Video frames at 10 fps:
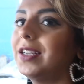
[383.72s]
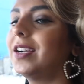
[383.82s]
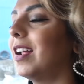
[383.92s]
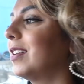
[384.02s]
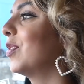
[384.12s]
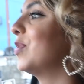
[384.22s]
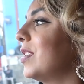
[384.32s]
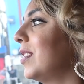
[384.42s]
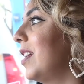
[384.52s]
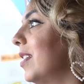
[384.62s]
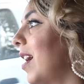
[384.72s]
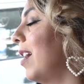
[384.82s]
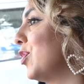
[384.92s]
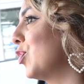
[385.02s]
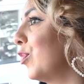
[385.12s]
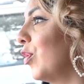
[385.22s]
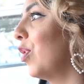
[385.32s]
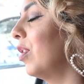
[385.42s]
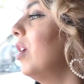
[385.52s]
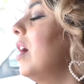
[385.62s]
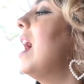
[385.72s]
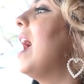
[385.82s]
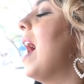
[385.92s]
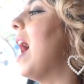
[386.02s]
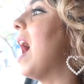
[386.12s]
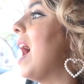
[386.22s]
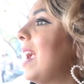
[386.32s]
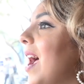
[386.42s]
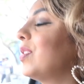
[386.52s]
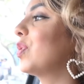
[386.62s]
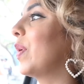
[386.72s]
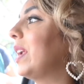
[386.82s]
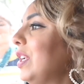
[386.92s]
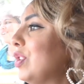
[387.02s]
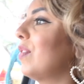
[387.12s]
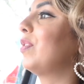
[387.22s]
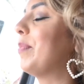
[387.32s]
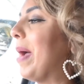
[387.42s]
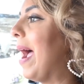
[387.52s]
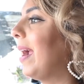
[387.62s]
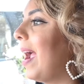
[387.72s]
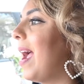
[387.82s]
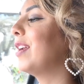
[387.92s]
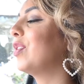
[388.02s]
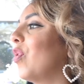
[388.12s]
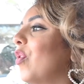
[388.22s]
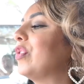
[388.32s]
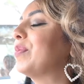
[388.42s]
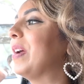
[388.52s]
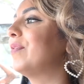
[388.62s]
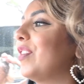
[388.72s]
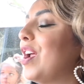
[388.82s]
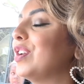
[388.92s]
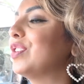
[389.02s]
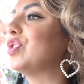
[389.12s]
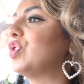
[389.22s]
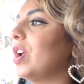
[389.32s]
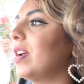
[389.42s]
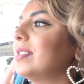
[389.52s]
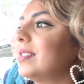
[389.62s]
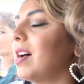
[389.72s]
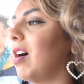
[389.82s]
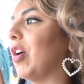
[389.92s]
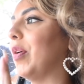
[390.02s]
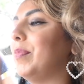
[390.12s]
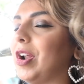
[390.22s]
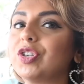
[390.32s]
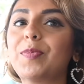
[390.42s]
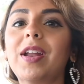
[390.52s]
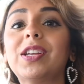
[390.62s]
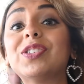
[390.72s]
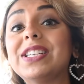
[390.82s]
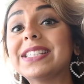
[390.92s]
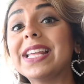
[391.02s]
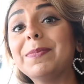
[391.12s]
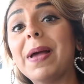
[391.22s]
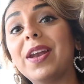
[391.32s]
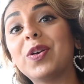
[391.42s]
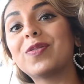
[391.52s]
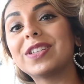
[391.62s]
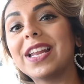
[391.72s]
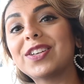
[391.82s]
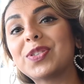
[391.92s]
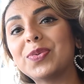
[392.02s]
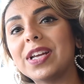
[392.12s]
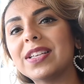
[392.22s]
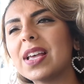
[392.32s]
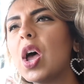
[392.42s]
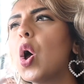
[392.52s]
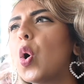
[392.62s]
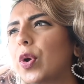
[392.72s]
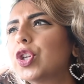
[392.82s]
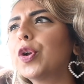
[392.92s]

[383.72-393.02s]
Ali Khan closing the entire show for her. I had to quickly shuffle back and go to my friend Jay's uh, brunch party because he's getting married over the next two days which